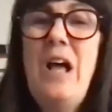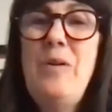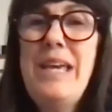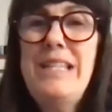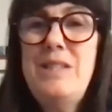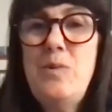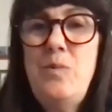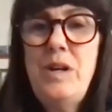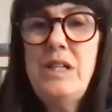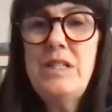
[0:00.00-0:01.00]
okay, so
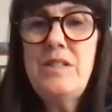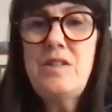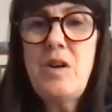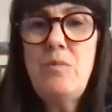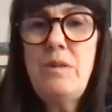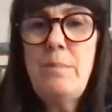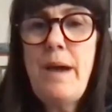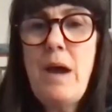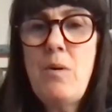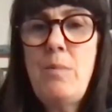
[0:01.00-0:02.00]
we're going to start with a
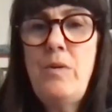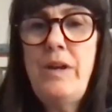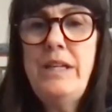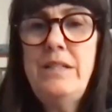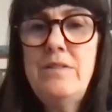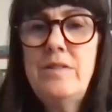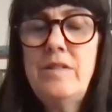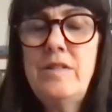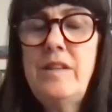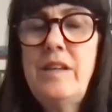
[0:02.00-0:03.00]
PowerPoint,
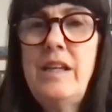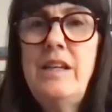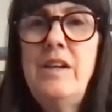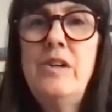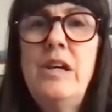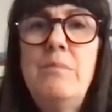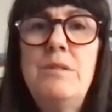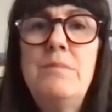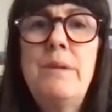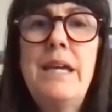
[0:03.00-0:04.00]
and here
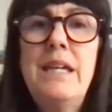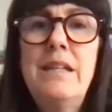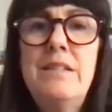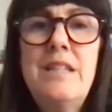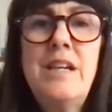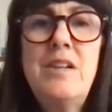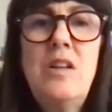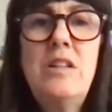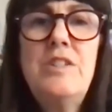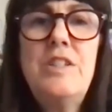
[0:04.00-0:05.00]
comes my
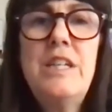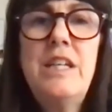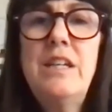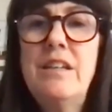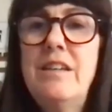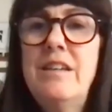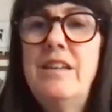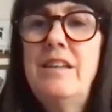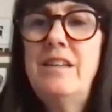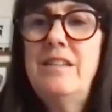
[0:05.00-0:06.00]
technology.
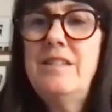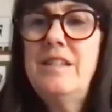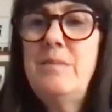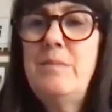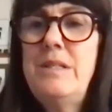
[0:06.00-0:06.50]
It's going to be